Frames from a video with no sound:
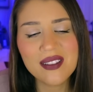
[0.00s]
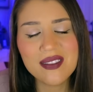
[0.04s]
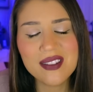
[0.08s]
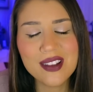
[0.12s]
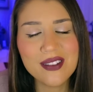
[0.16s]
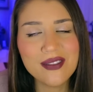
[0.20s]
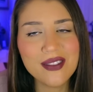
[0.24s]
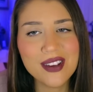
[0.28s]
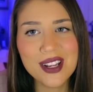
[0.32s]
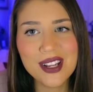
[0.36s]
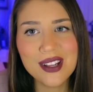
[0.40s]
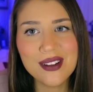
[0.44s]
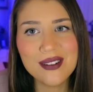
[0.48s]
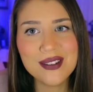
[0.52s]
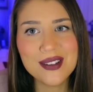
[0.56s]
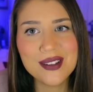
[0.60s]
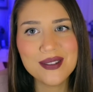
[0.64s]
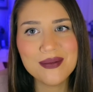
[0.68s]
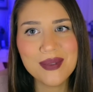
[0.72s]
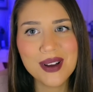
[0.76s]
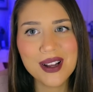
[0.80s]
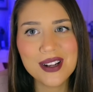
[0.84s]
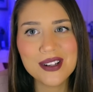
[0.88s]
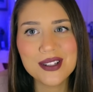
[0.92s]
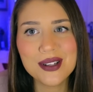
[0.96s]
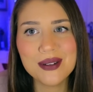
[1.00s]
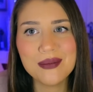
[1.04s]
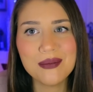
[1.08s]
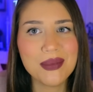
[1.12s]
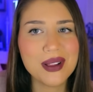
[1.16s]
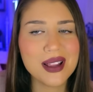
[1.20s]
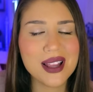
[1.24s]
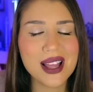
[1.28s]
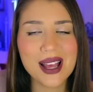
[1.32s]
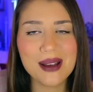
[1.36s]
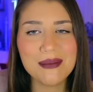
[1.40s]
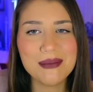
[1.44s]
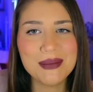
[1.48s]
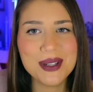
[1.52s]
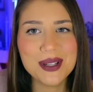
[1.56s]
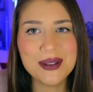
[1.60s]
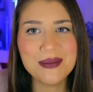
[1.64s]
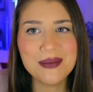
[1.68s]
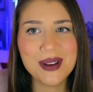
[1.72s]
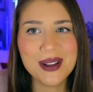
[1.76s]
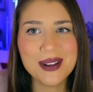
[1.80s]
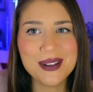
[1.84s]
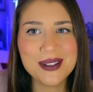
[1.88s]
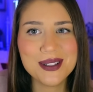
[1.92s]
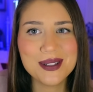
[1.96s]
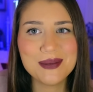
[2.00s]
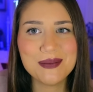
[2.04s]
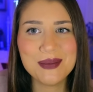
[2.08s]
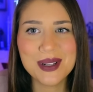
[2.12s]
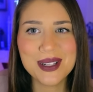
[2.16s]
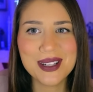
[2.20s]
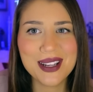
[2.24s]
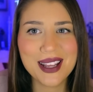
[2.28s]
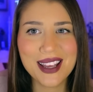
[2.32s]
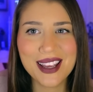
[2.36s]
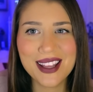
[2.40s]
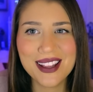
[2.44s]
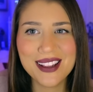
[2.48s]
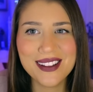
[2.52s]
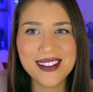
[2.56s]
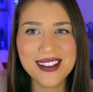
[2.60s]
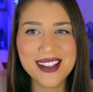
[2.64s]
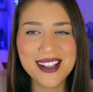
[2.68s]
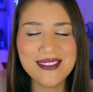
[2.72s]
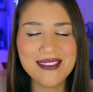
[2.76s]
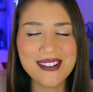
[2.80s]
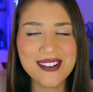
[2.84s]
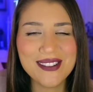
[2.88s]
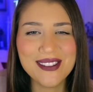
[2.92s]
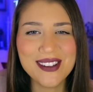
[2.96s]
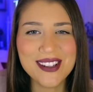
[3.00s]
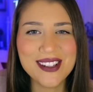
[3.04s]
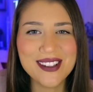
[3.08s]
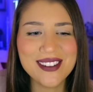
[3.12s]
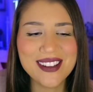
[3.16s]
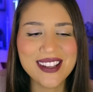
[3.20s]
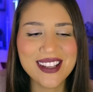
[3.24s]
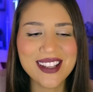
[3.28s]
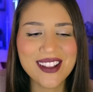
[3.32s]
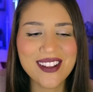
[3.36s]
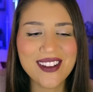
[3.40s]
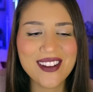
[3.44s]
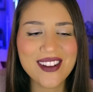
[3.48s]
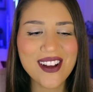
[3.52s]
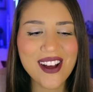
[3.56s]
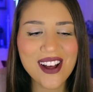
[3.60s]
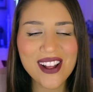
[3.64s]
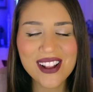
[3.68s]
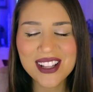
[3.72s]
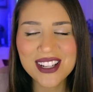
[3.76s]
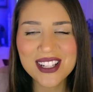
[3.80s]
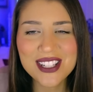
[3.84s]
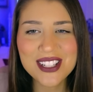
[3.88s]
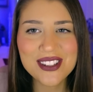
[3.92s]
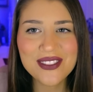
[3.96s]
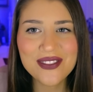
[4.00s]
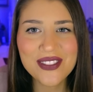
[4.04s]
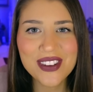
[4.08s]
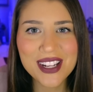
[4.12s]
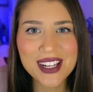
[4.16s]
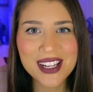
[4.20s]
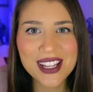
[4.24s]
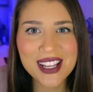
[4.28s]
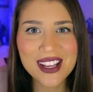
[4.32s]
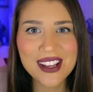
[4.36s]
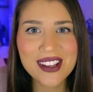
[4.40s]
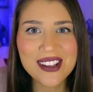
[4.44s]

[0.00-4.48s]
of the video too much and blab too much, particularly when we're doing cocology videos.